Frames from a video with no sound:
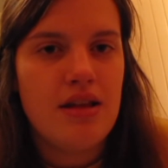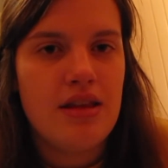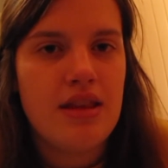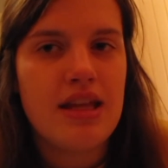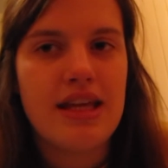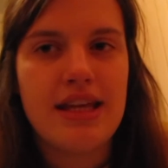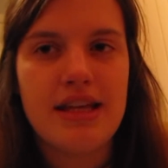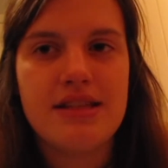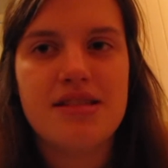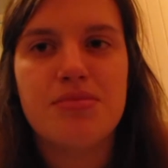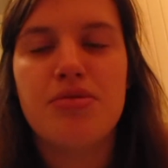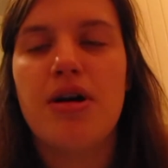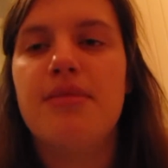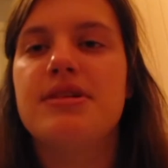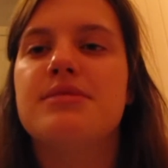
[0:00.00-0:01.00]
that he's a
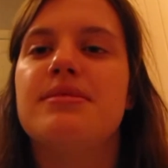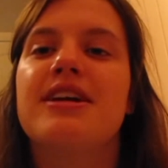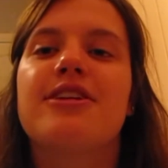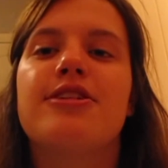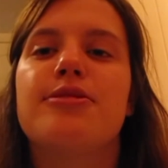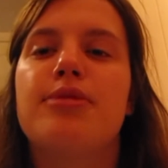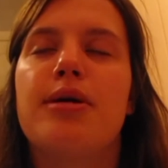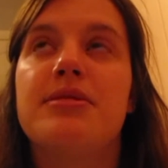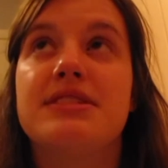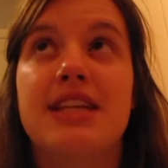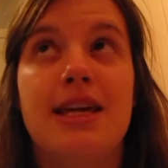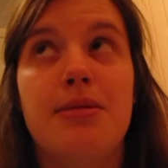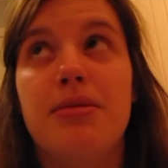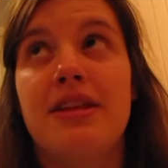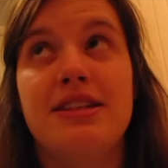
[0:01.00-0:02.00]
promise maker and a promise
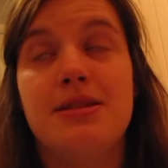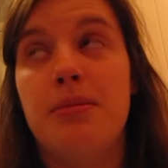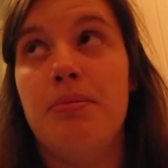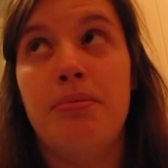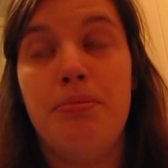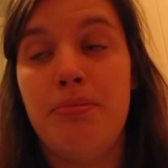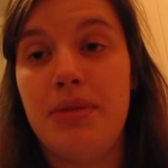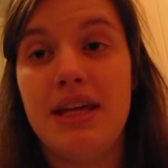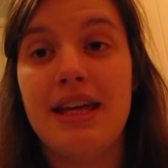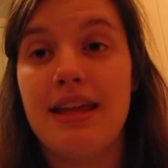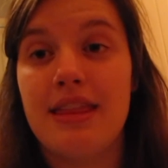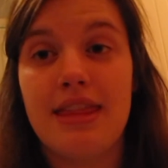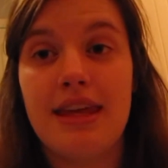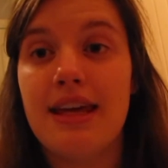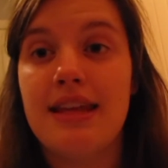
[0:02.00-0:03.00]
keeper. That's a big
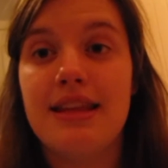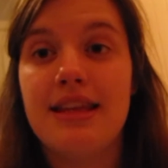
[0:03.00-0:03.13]
thing.